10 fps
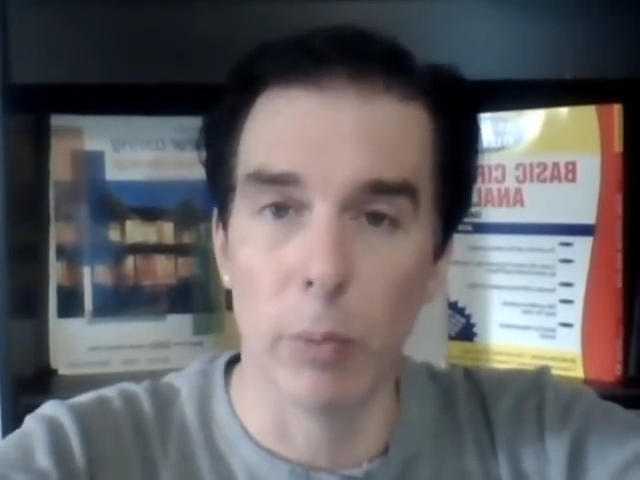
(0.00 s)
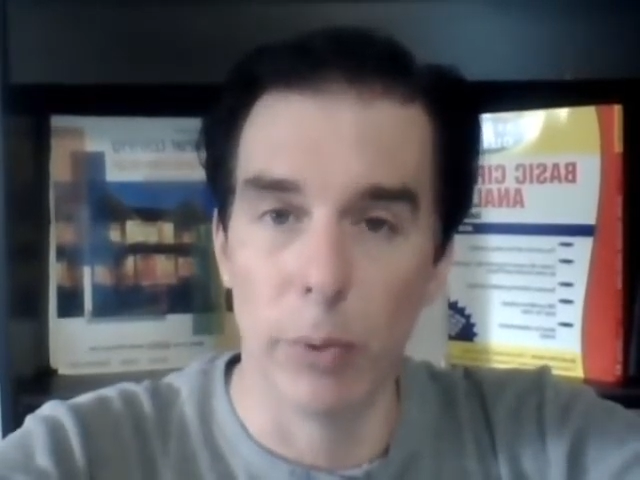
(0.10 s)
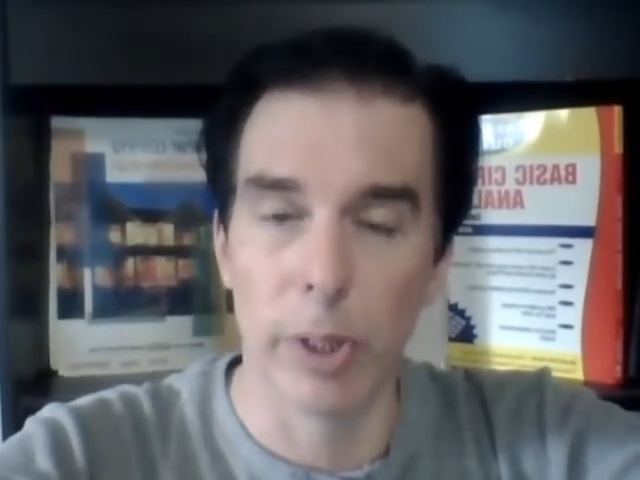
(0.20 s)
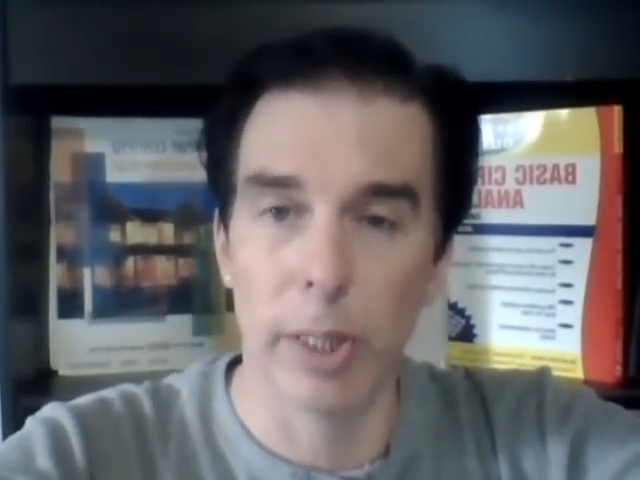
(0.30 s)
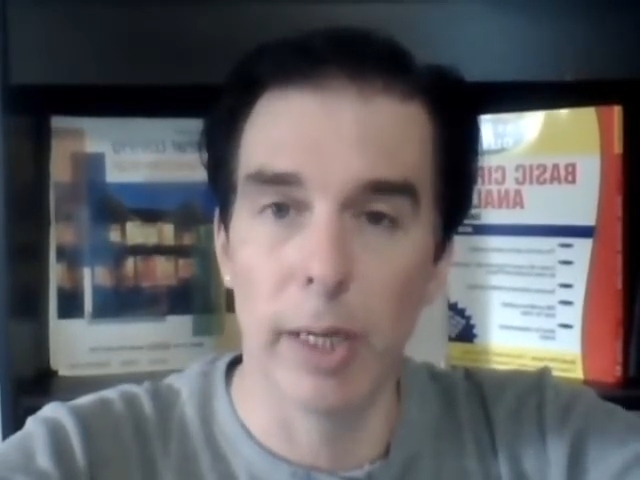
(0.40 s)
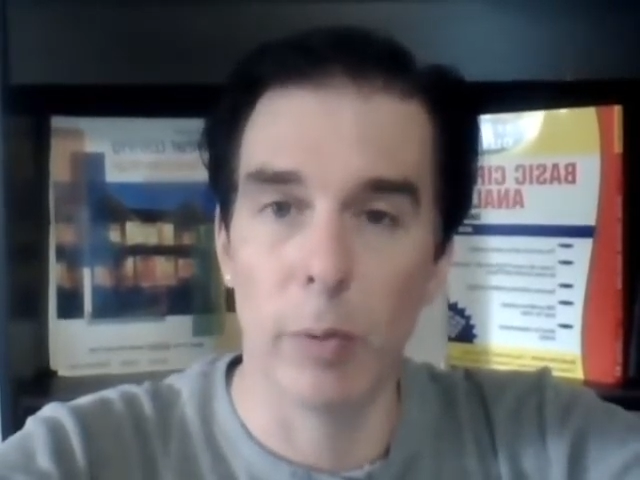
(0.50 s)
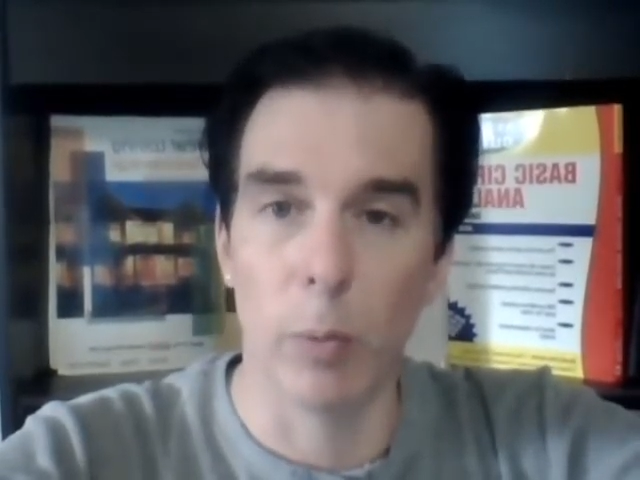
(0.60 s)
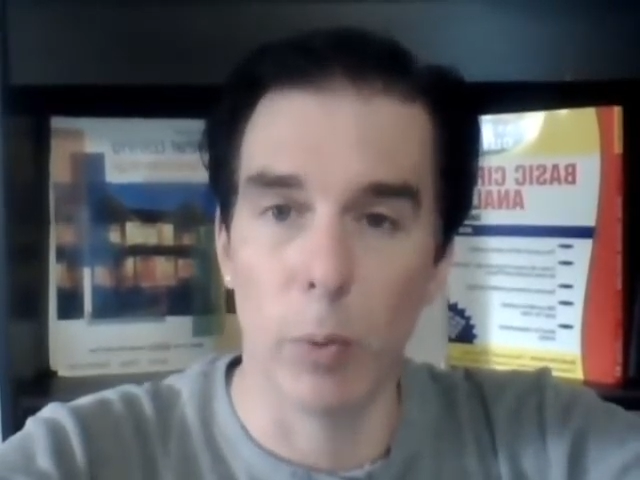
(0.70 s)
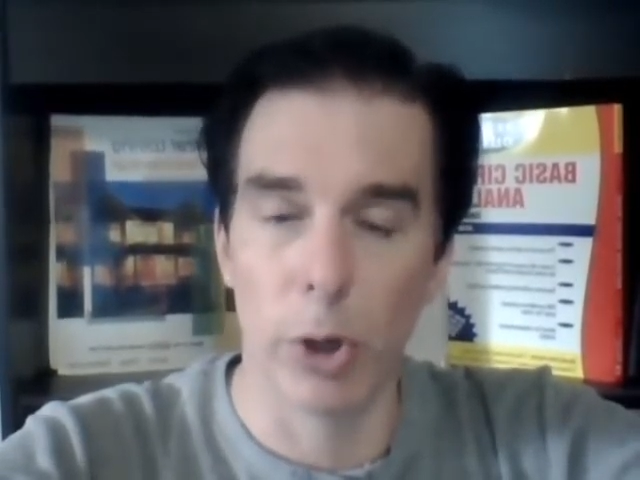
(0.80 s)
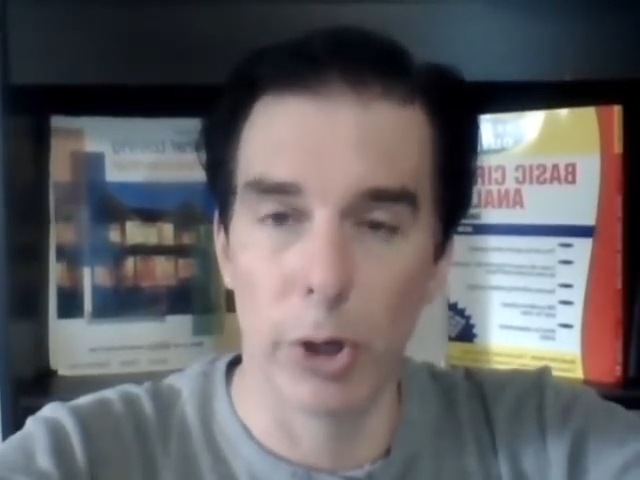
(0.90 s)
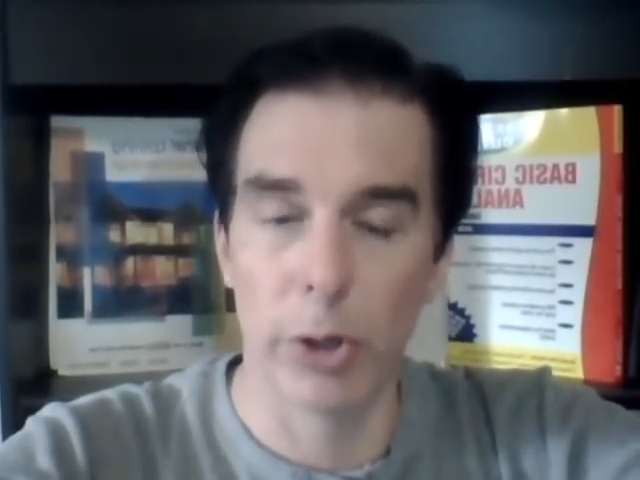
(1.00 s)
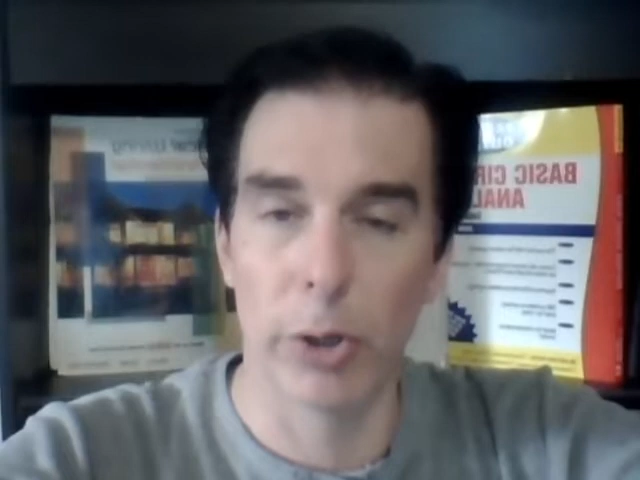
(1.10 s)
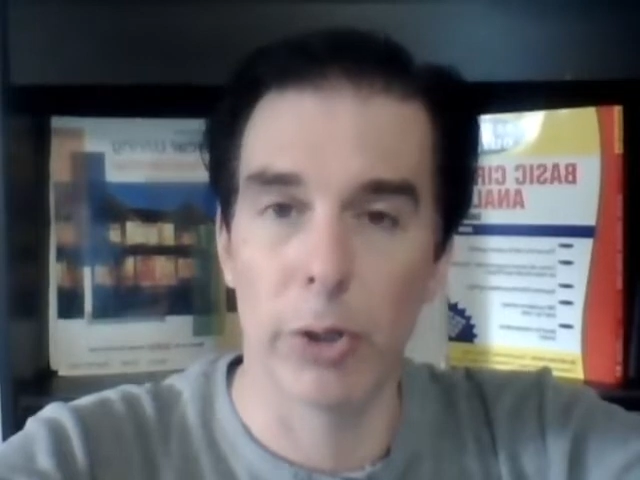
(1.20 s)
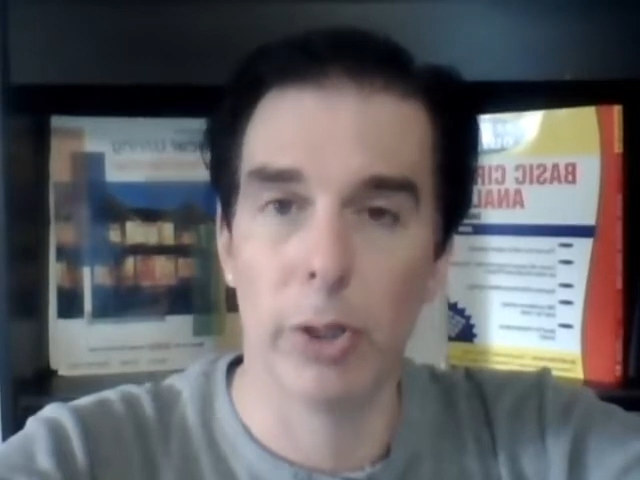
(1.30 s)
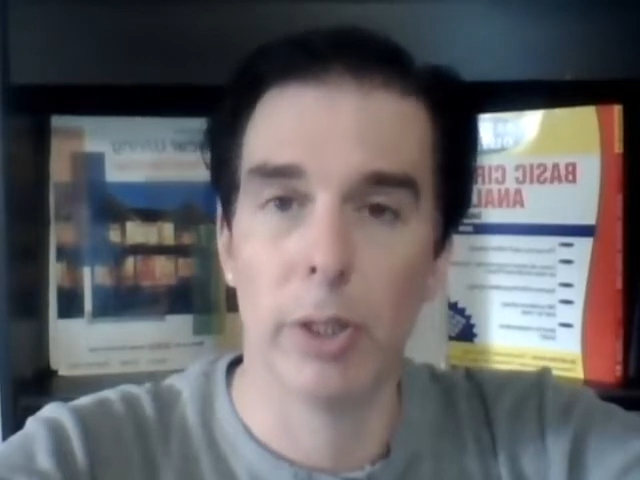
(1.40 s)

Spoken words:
really worth,